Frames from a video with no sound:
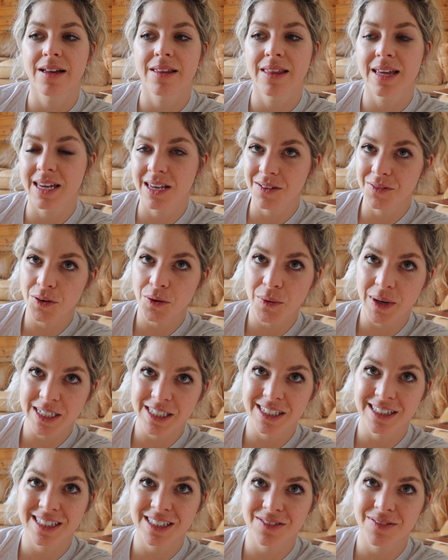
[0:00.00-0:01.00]
Thank you for
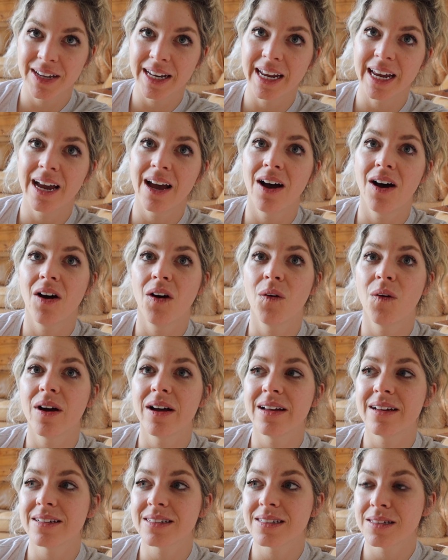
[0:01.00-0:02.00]
watching this
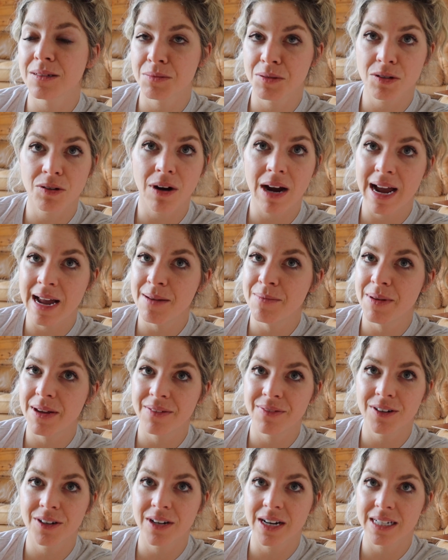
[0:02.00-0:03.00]
video. Subscribe
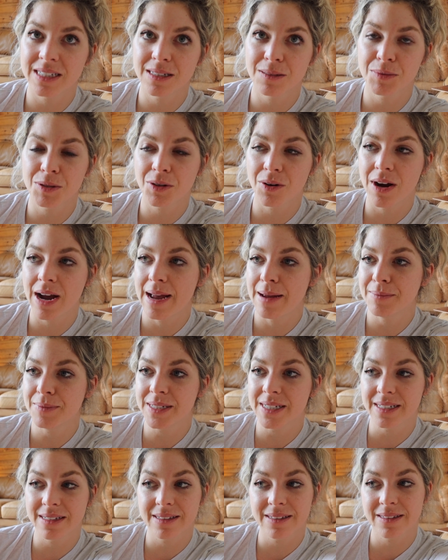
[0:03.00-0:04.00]
if you're not
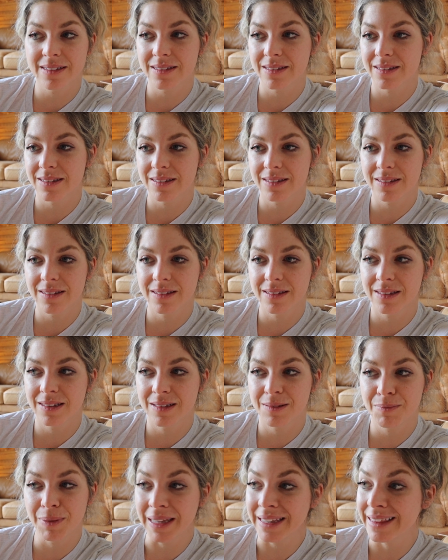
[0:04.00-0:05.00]
subscribed.
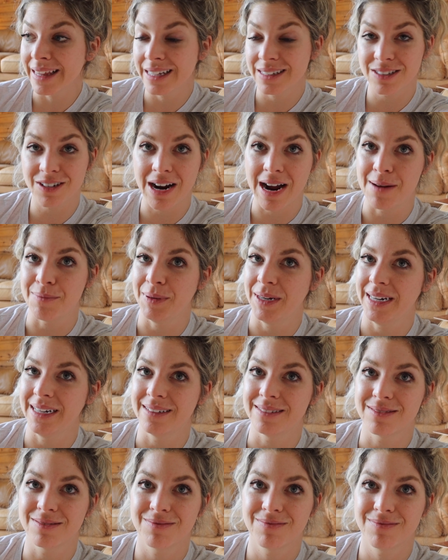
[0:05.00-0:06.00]
Big things are
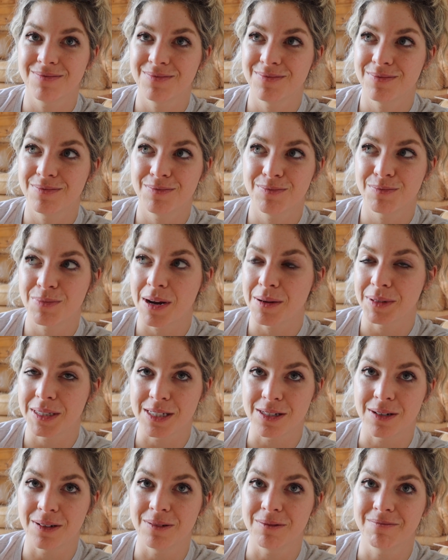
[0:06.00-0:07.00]
happening, probably
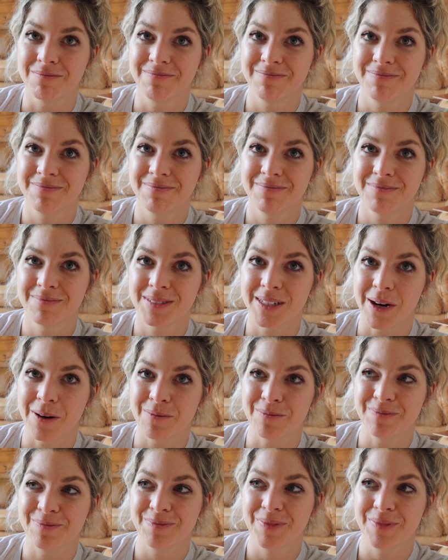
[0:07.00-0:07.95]
soon. So.